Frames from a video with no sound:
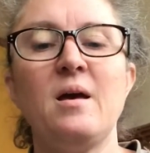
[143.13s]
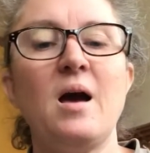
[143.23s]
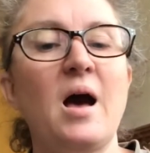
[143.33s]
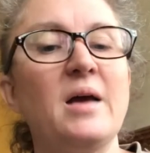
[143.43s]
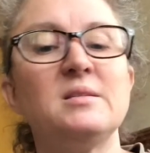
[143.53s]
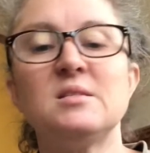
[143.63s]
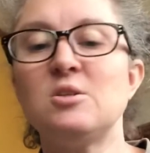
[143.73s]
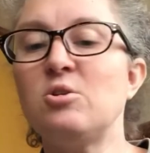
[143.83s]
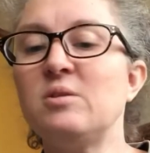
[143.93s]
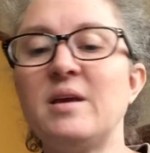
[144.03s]
"I
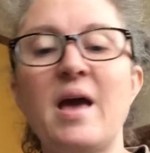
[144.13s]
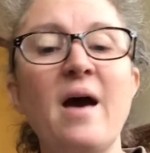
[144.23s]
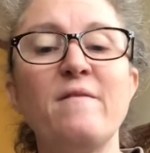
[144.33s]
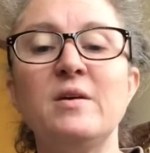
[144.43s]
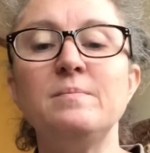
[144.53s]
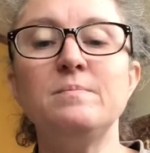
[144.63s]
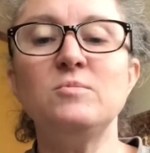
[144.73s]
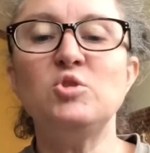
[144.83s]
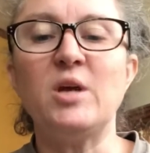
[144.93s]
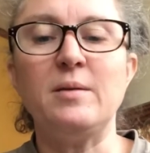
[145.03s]
certainly haven't,"
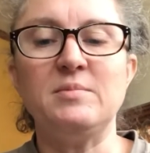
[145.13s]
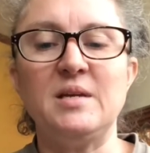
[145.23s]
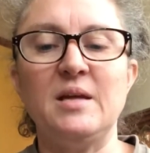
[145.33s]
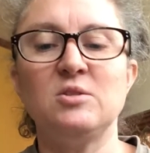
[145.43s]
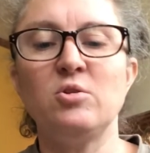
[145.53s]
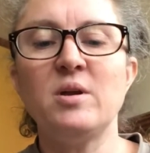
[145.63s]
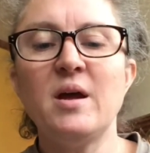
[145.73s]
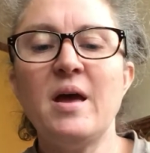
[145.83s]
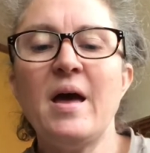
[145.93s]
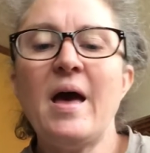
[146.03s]
James answered.
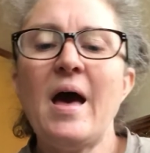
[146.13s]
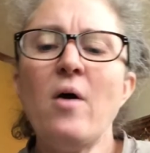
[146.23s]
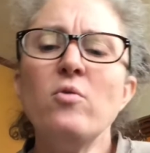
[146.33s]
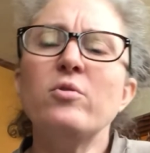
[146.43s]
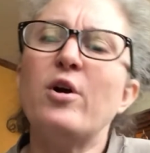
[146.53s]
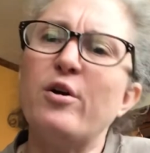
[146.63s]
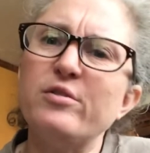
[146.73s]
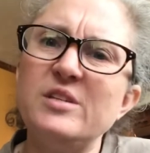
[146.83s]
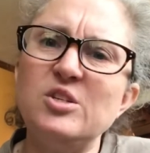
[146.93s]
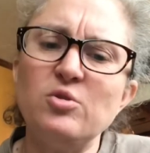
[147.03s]
"How on
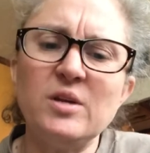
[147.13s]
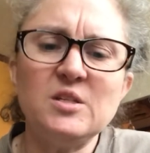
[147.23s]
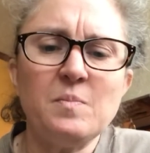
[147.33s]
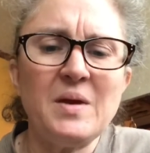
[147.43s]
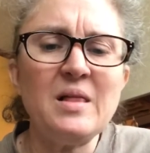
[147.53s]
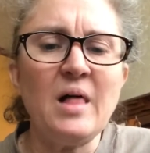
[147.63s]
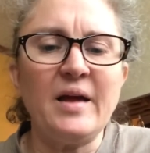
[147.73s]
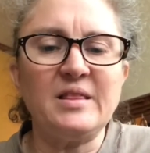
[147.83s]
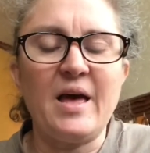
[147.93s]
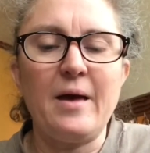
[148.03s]
earth did you get to be
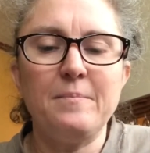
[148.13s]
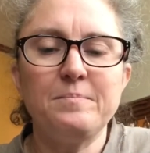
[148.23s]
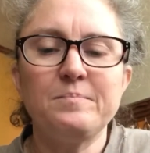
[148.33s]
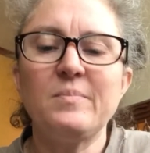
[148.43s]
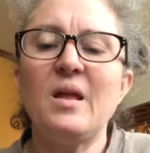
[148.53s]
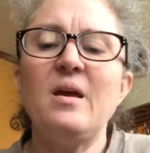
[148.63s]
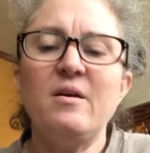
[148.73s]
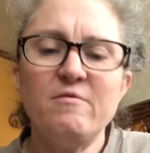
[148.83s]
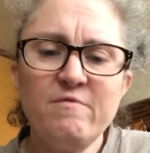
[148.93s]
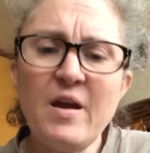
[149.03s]
like that?"
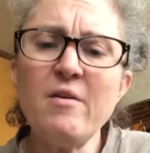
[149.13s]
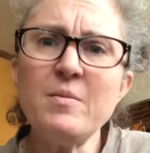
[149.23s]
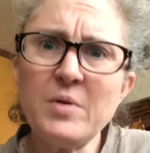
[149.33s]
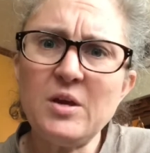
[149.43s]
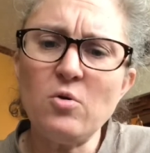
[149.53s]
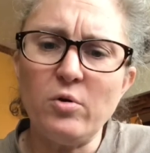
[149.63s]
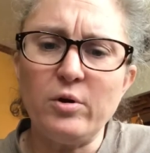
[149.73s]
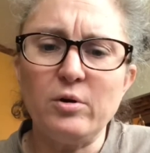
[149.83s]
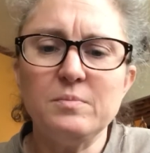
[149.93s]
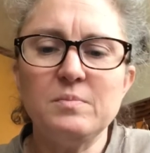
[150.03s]
"Very
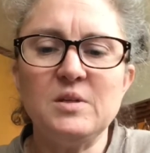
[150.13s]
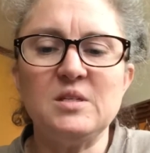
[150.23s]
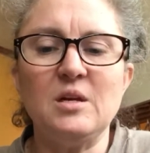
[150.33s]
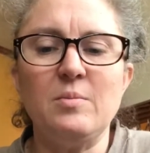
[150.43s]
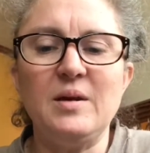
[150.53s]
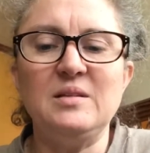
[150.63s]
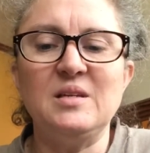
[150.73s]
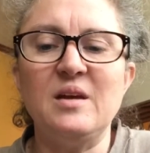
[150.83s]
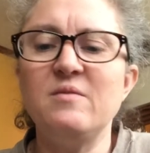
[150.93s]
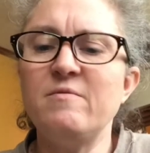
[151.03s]
peculiar," the centipede
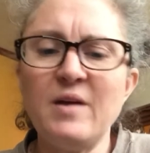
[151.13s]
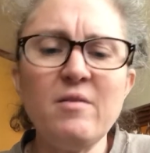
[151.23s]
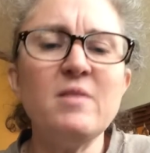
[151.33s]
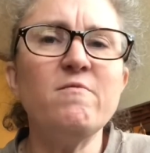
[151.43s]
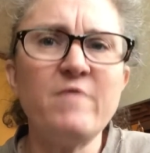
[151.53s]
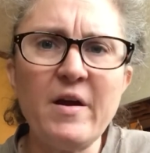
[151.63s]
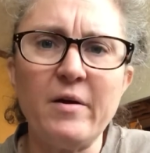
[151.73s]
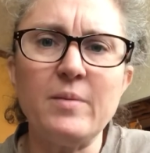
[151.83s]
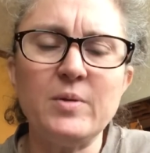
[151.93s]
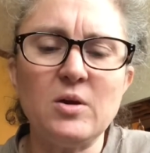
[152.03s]
said. "Very,
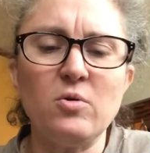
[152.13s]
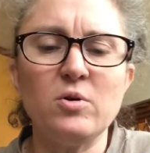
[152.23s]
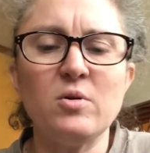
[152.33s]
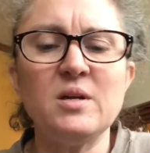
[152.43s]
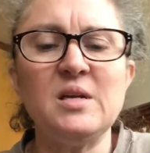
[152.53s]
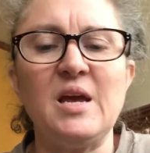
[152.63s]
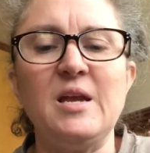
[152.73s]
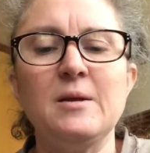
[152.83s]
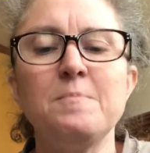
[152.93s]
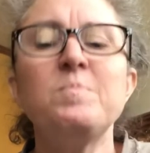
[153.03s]
very peculiar
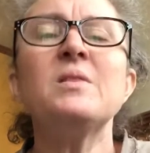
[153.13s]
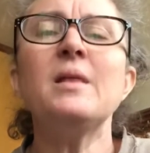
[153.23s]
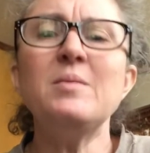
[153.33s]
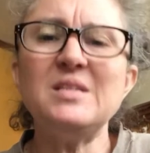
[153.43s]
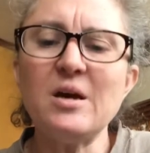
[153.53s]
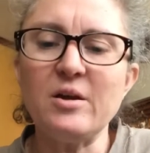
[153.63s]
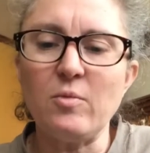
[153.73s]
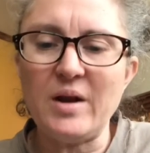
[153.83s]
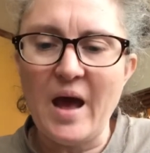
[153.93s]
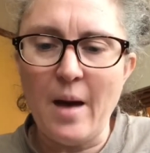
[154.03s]
indeed. Let me tell you
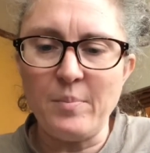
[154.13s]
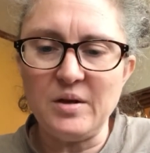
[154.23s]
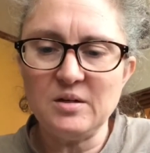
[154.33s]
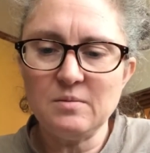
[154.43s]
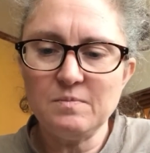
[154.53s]
what happened.